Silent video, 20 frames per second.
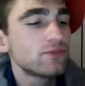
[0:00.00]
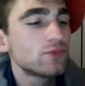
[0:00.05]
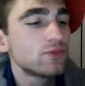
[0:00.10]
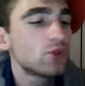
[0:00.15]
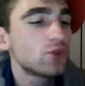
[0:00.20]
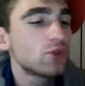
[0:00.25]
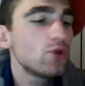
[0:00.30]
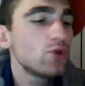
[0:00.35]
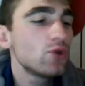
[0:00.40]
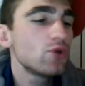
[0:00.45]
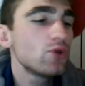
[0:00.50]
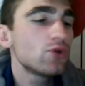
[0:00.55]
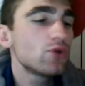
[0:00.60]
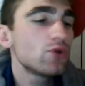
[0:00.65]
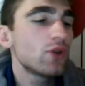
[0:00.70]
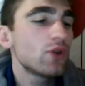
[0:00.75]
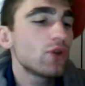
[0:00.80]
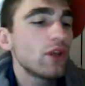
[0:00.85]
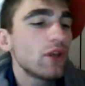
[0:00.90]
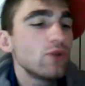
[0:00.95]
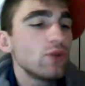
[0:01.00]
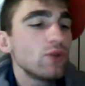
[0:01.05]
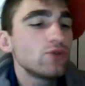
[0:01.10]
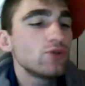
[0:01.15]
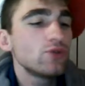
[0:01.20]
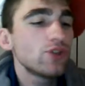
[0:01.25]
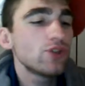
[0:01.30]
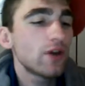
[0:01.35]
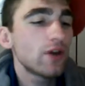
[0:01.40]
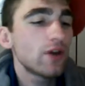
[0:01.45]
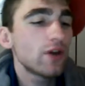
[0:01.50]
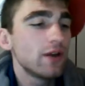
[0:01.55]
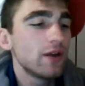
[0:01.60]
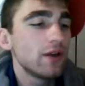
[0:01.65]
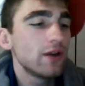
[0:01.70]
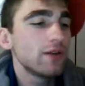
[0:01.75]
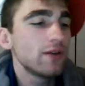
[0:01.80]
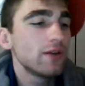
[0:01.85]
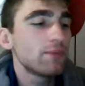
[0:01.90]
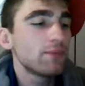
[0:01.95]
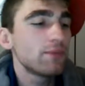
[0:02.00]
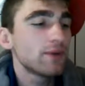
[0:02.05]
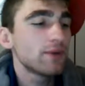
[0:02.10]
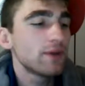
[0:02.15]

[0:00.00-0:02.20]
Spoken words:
Tooth Liu Xiang lip,